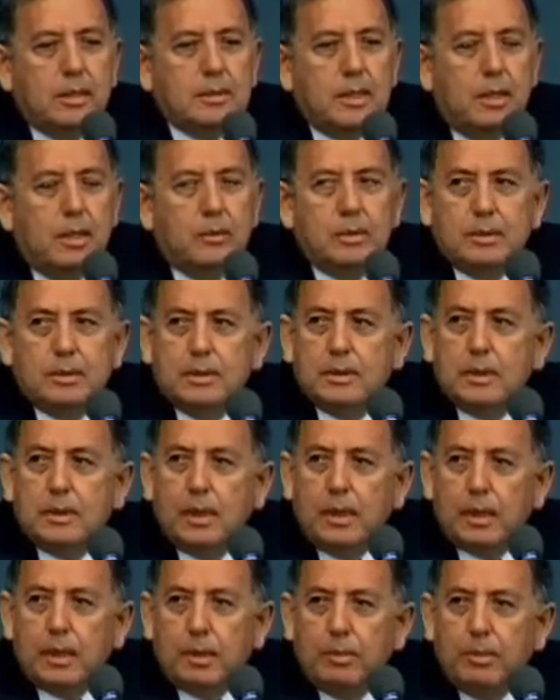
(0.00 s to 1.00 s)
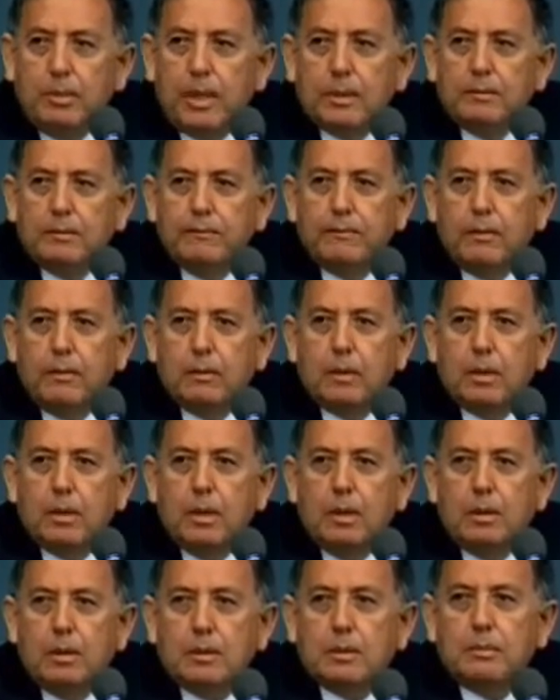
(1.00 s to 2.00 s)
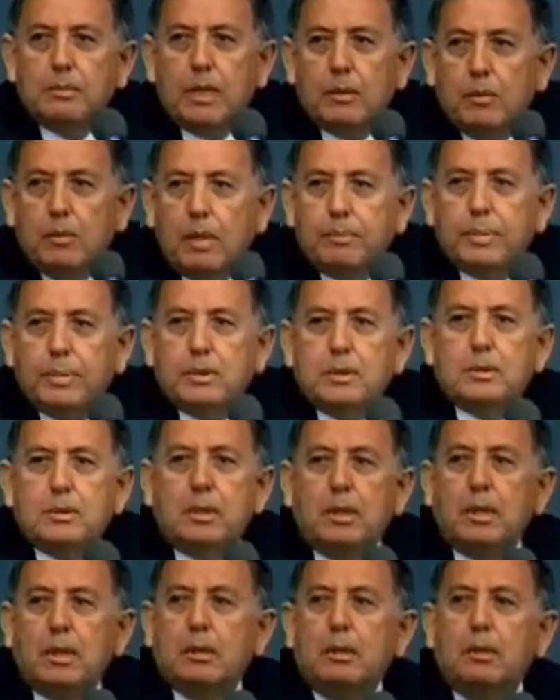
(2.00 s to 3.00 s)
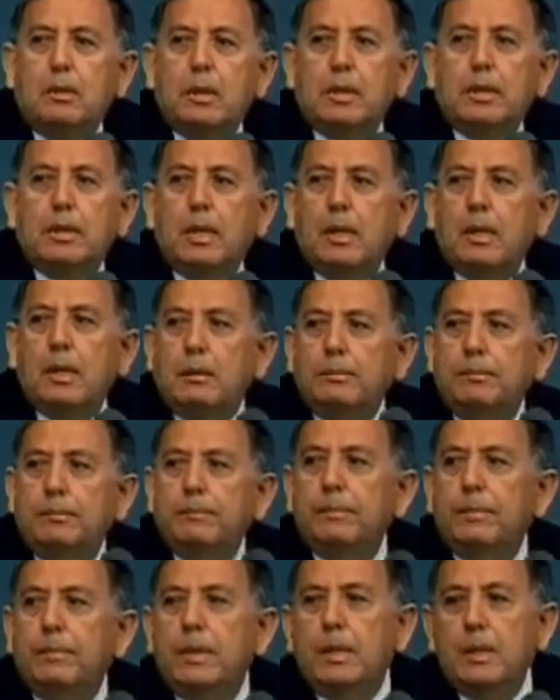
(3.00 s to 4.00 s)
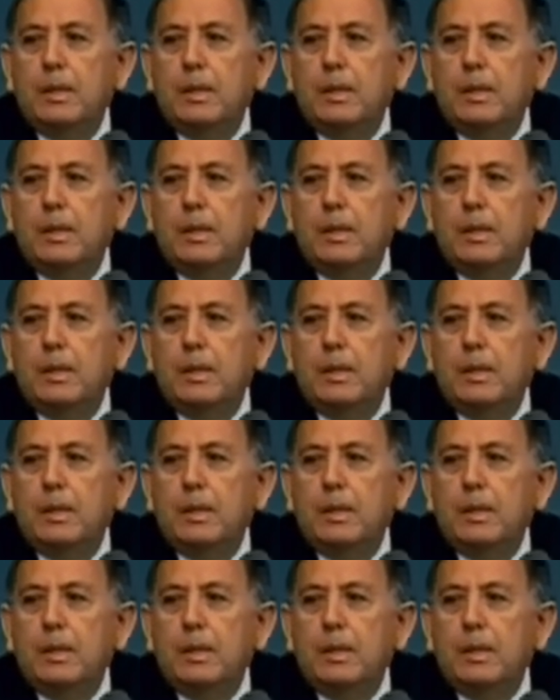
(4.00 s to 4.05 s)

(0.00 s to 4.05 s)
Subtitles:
As I was telling him about the phone calls, my weapons started going down,